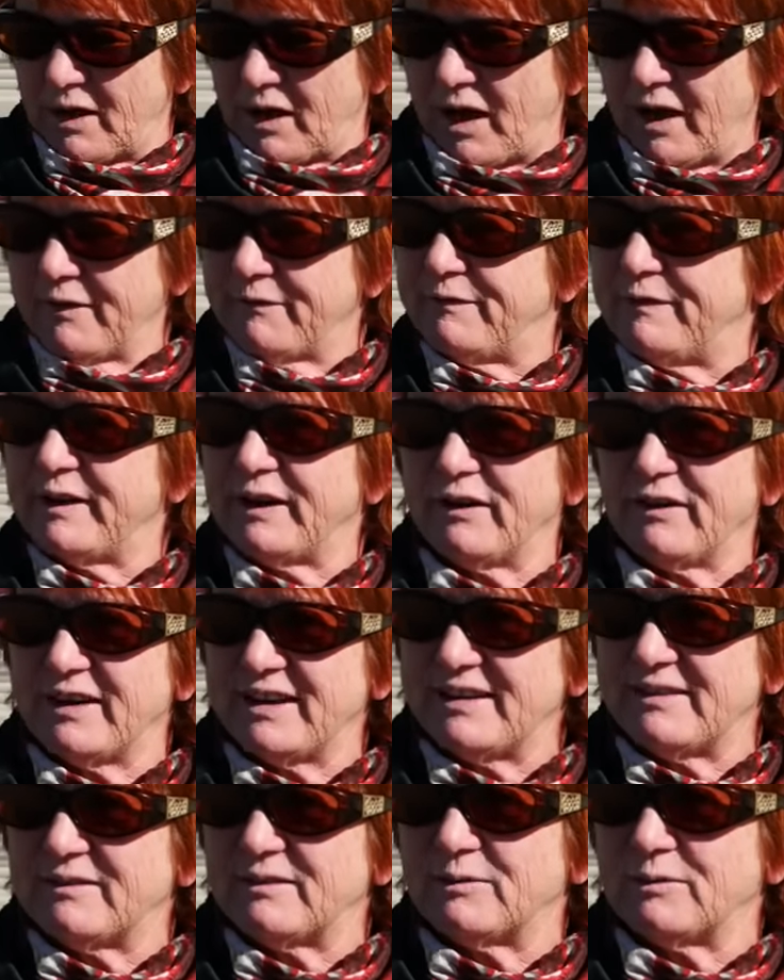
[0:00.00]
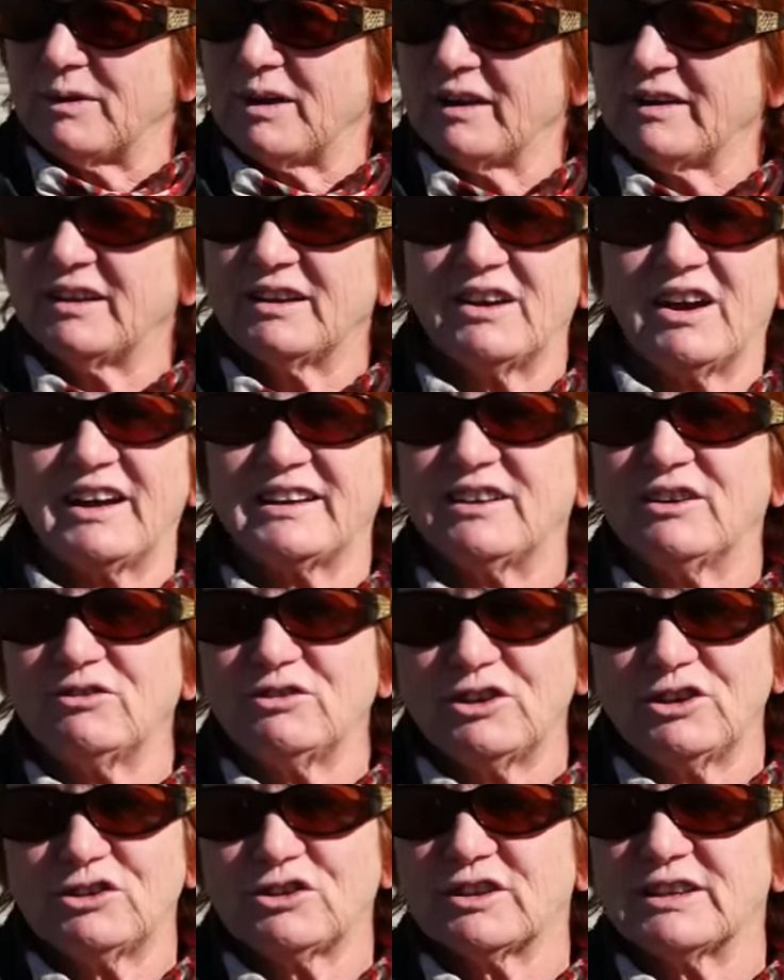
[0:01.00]
I
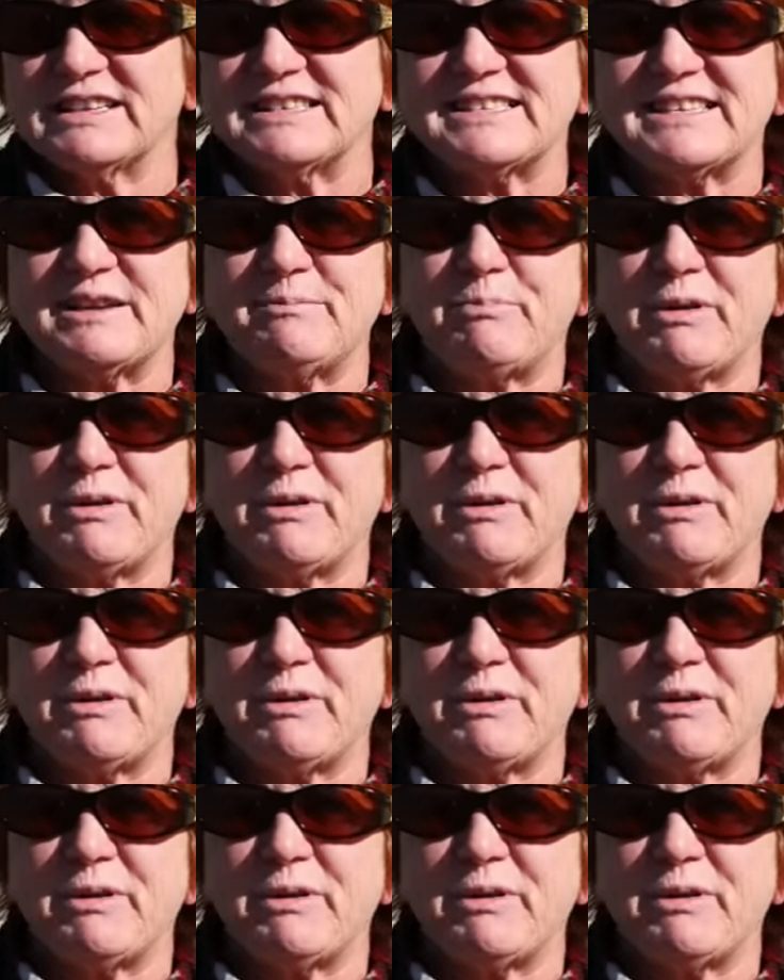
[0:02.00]
don't usually see